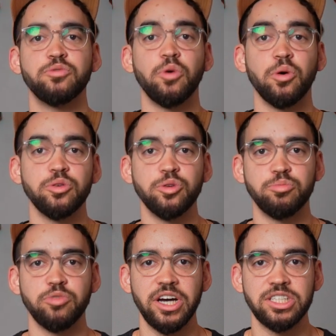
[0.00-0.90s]
for your
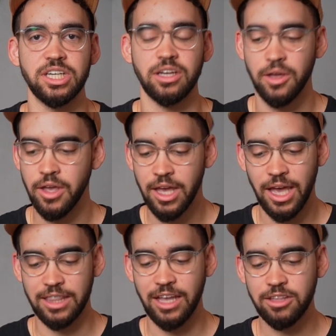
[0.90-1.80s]
project.
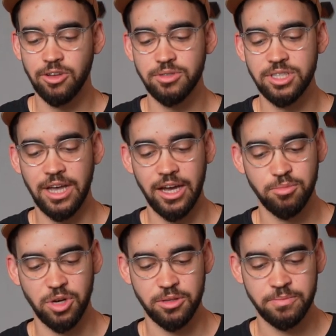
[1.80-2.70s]
And not only
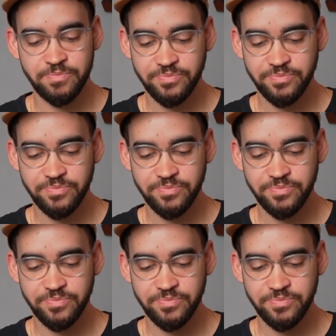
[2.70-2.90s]
that, but